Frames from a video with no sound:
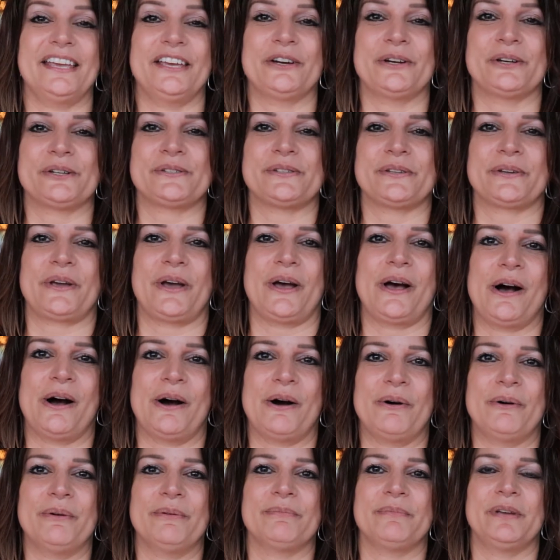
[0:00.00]
years
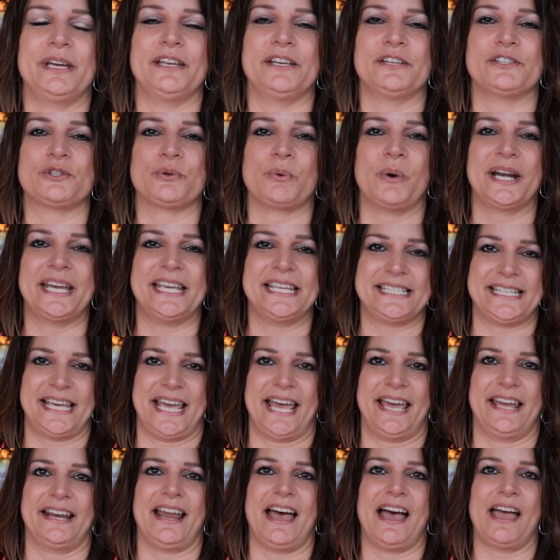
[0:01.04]
ago, in
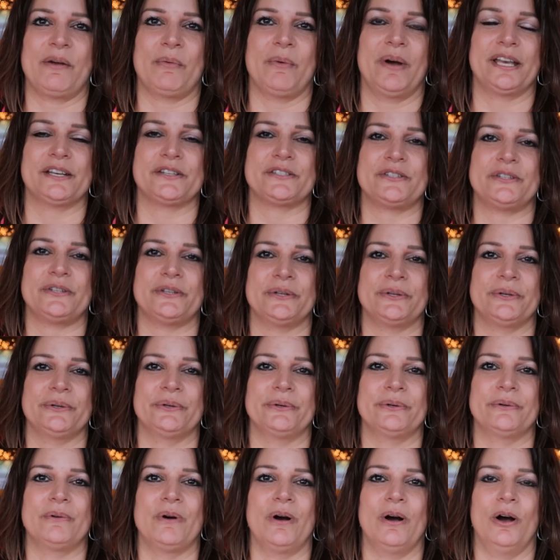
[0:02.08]
2010, I went to
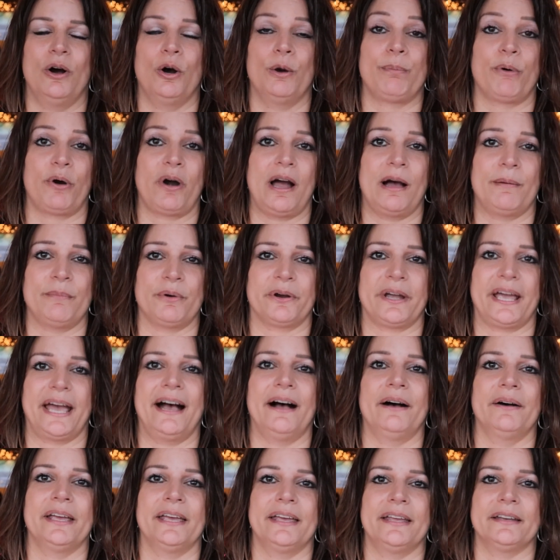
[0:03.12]

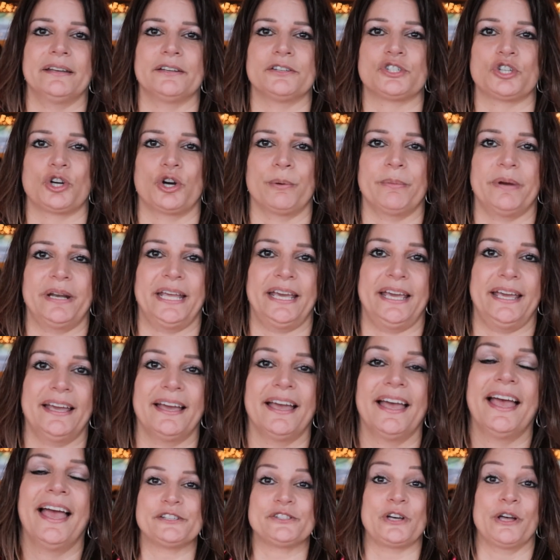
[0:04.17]
Oberammergau in Germany.
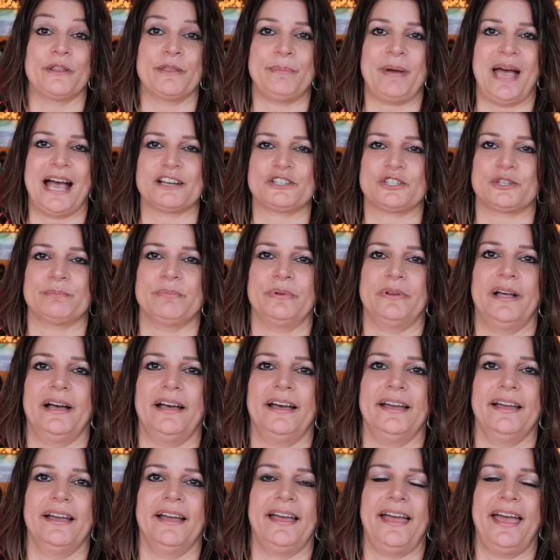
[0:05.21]
I saw the Passion
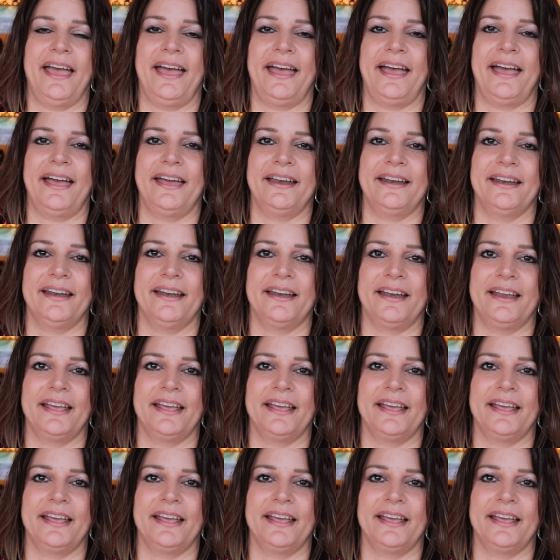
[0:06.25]
Play, and